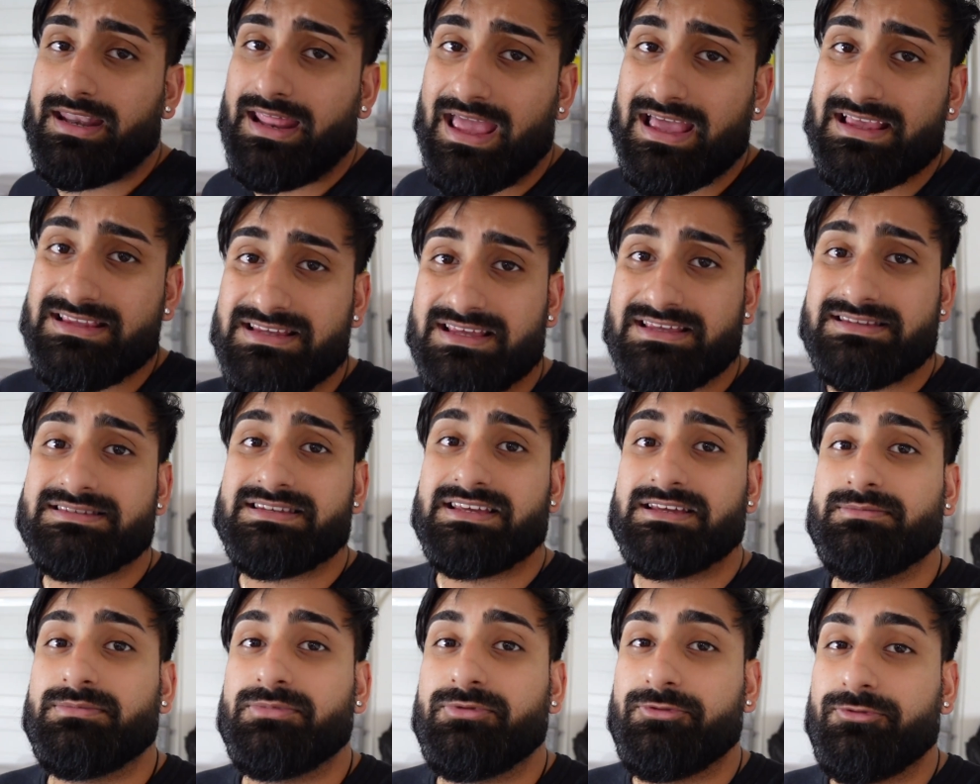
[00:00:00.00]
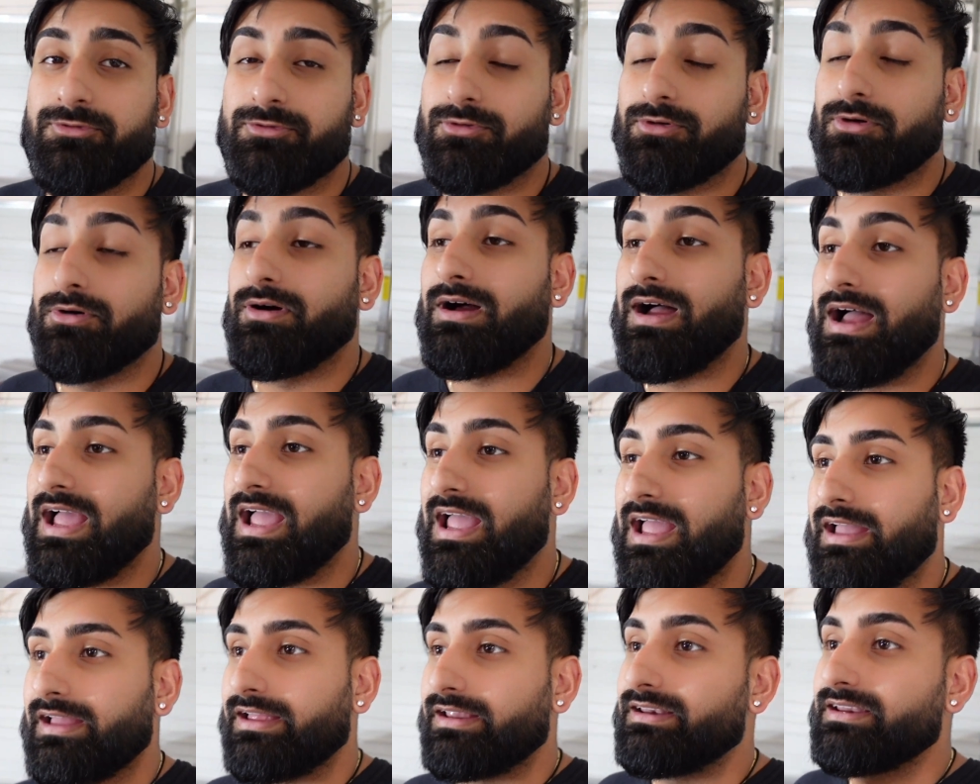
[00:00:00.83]
as I said before,
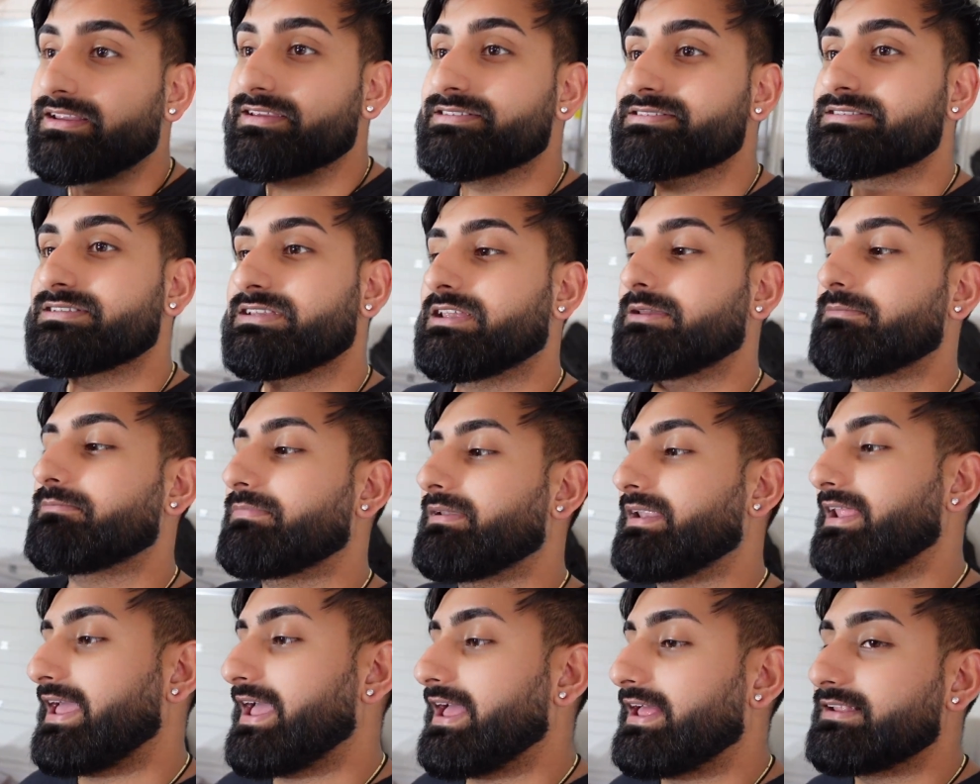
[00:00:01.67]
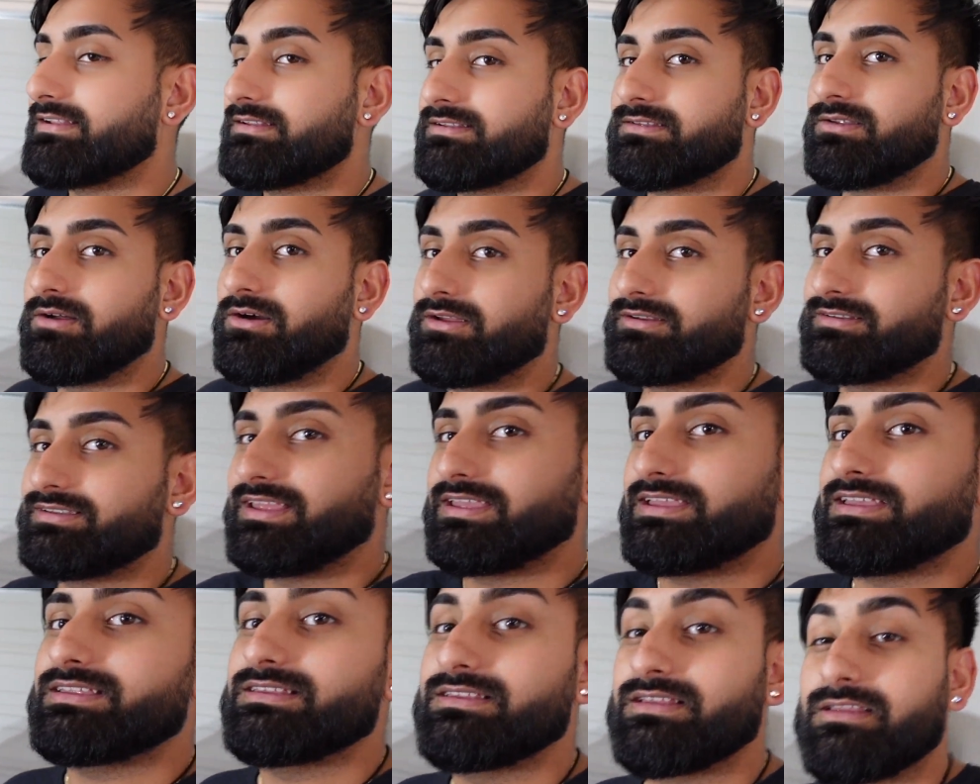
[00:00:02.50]
I initially planned on
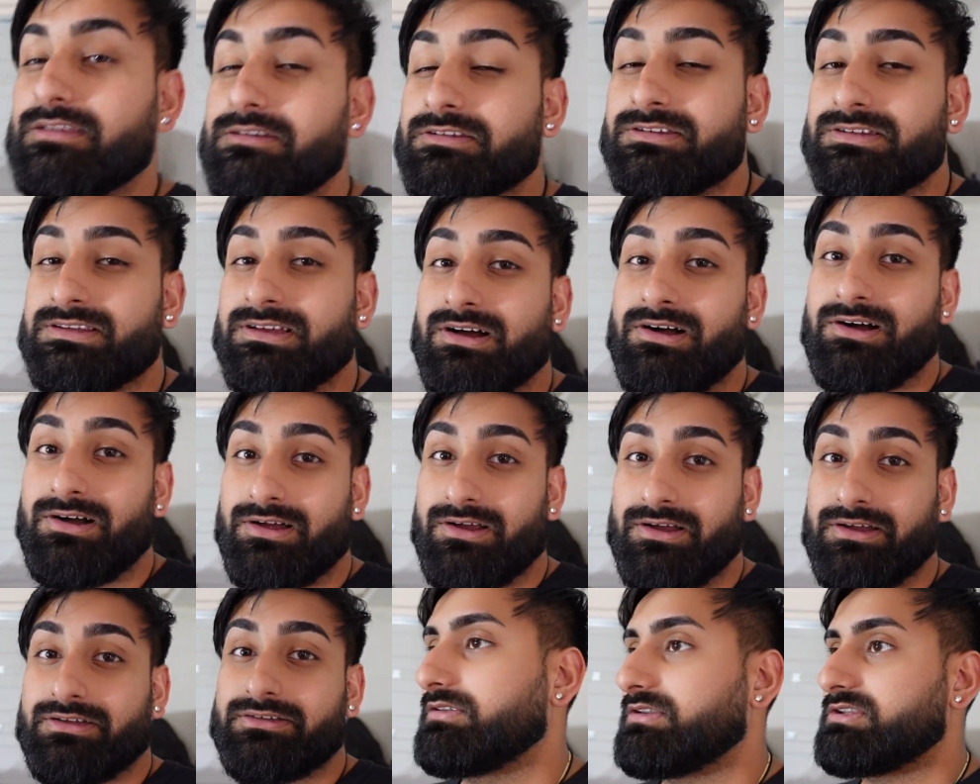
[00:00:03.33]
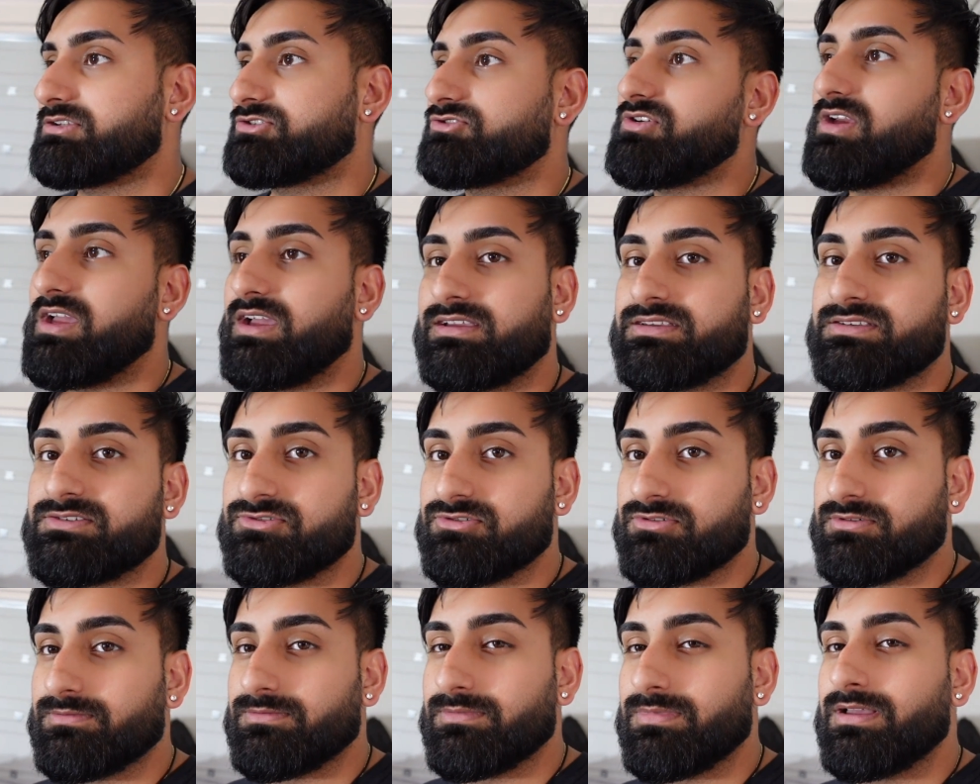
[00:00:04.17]
taking this car to the drag
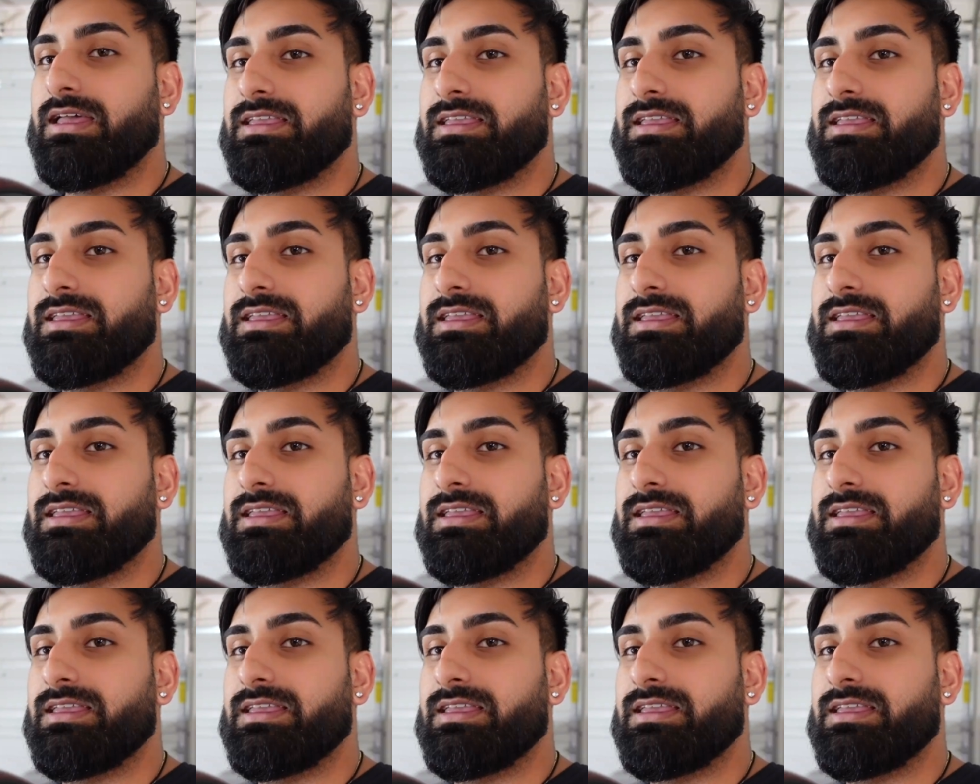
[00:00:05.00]
strip.